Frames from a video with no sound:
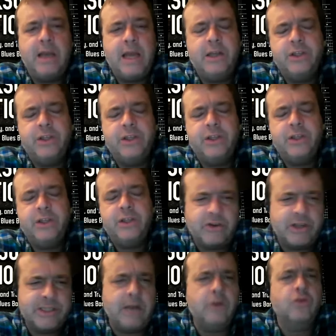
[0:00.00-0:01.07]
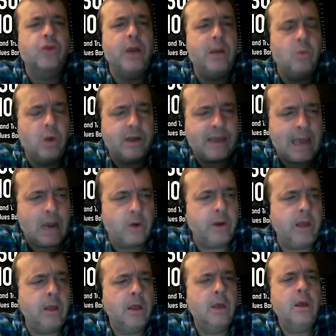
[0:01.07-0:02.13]
and to a lesser extent, Greenwood
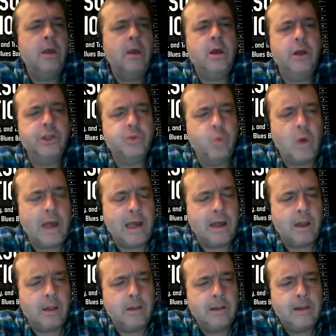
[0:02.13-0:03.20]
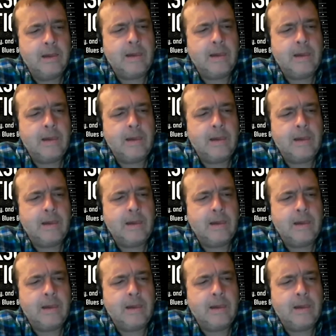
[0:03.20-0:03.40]
County as well.